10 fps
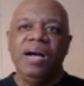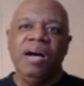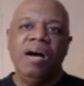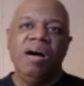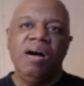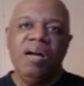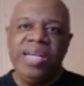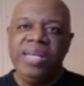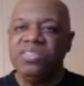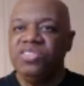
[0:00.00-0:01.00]
Uh,
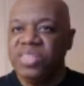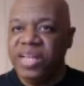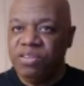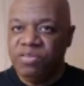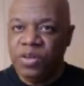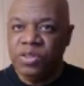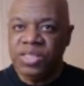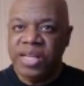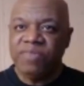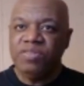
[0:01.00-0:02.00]
English Standard
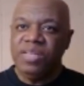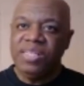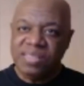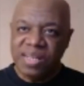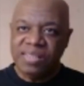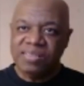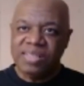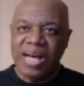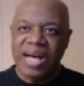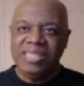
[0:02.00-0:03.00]
Version, after these things,
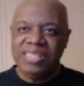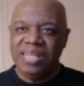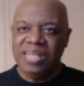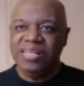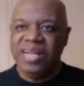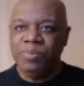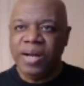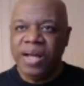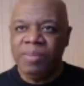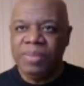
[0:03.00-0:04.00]
God tested
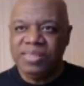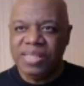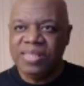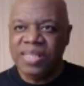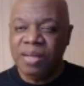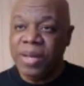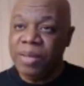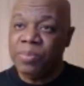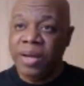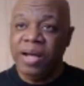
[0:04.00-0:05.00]
Abraham and said to him,
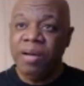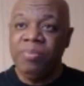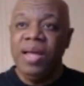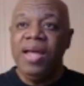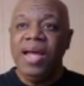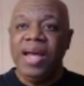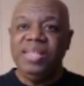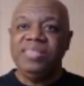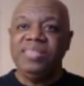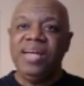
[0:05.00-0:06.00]
Abraham, and
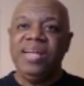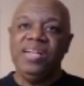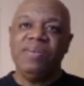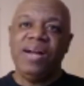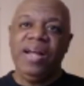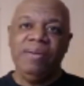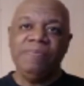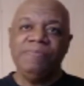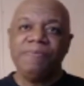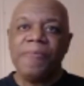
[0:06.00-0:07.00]
he said, here I am.
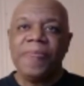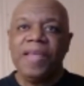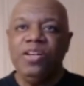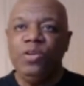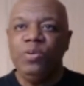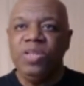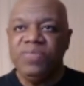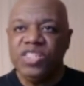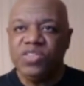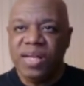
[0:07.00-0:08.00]
New
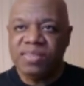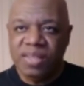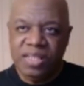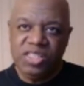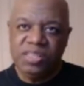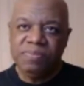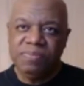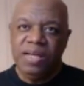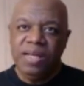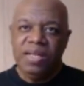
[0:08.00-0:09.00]
Living Translation,
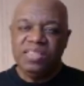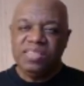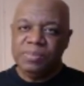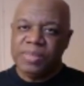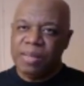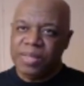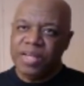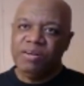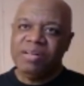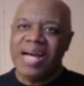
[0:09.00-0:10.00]
sometime
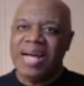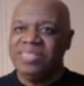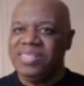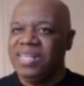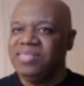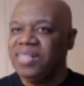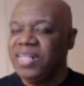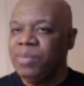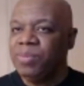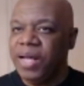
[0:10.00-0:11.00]
later, God
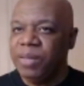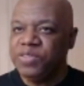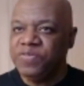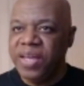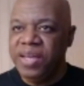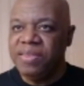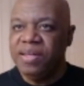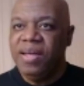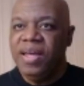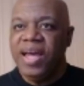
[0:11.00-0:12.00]
tested Abraham's faith.
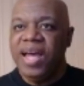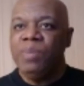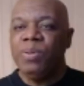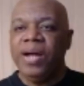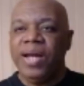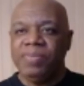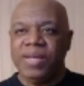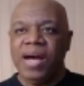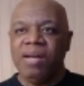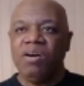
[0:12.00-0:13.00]
Abraham,
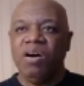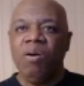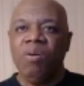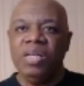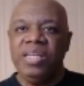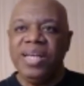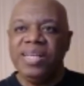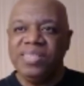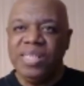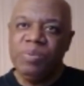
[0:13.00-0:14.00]
God called.
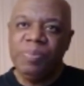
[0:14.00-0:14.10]
Yes, he